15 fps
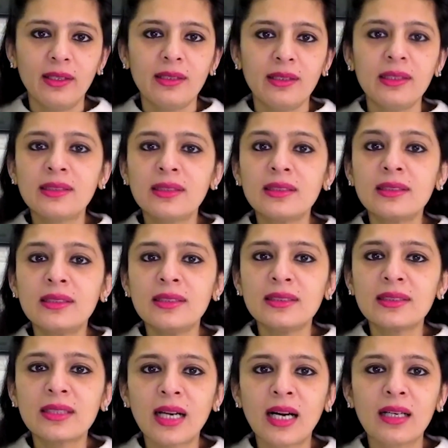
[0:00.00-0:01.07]
This is
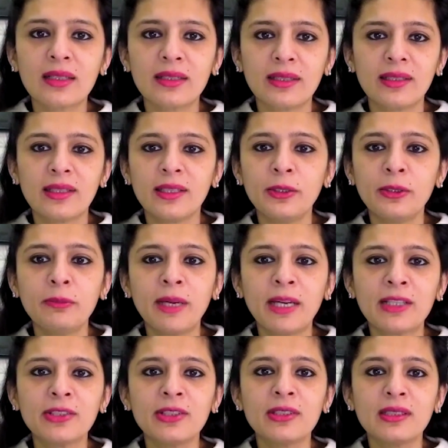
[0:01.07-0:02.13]
discarded. Can you
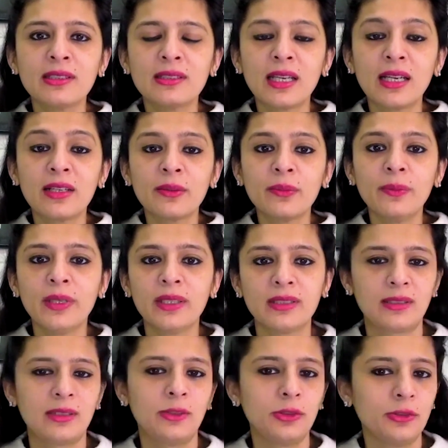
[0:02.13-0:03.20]
imagine this kind of
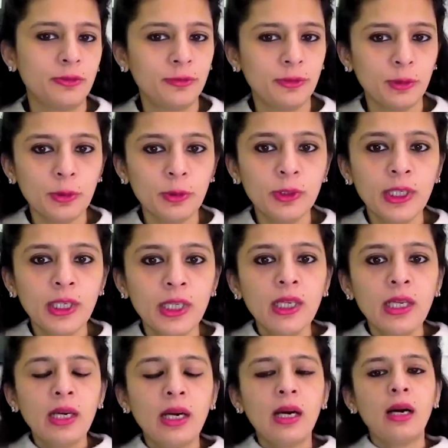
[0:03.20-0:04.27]
wastage of food?
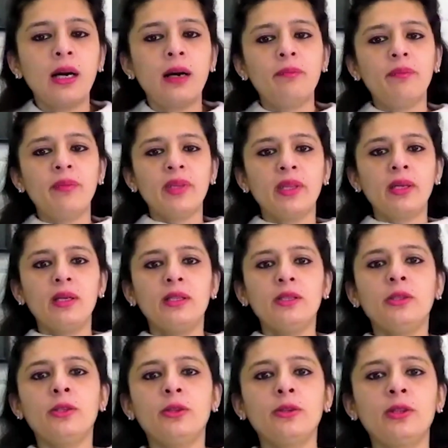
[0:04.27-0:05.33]

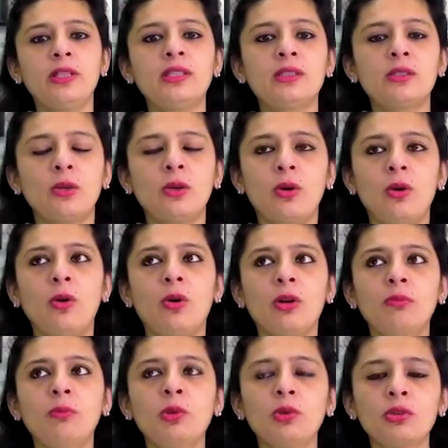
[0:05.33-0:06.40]
You know, this
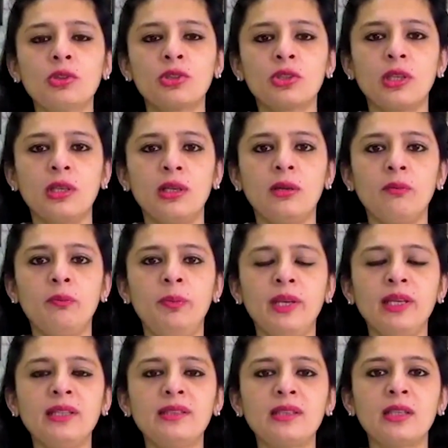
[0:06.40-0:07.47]
almost
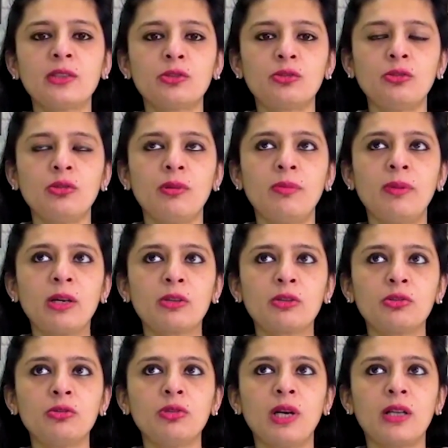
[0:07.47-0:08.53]
brings us to about
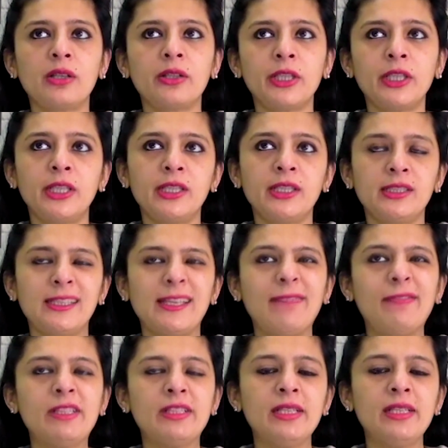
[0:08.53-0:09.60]

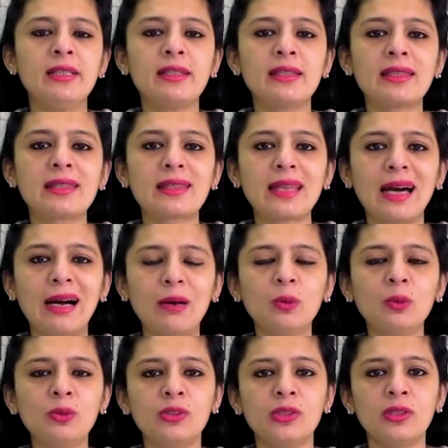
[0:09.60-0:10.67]

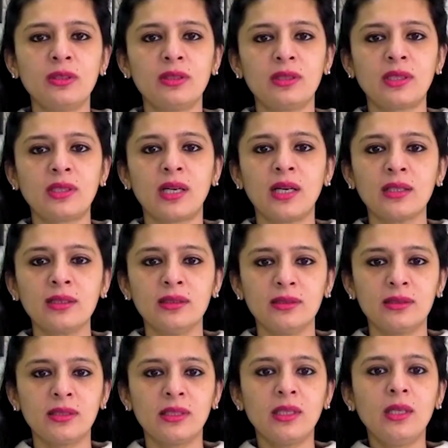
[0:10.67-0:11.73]
270,000
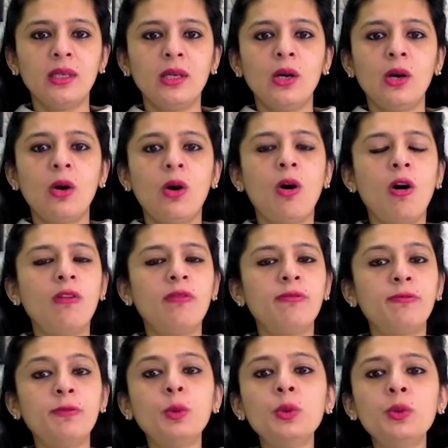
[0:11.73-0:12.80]
tons of
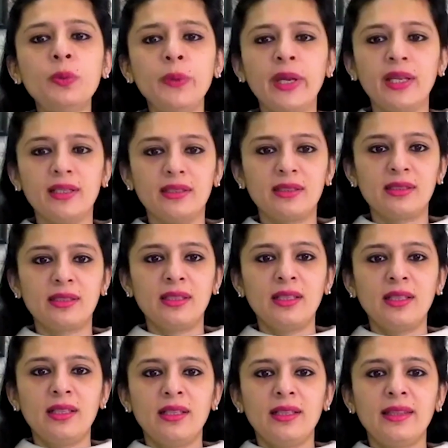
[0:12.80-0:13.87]
food waste
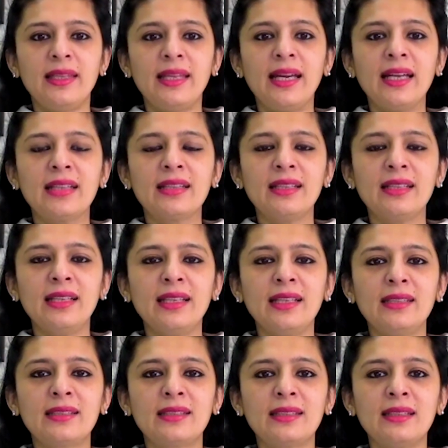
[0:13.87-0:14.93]
that
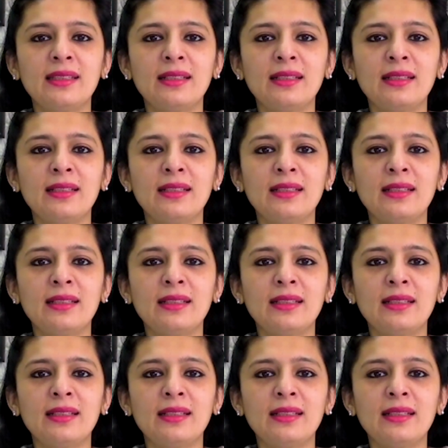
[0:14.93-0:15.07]
is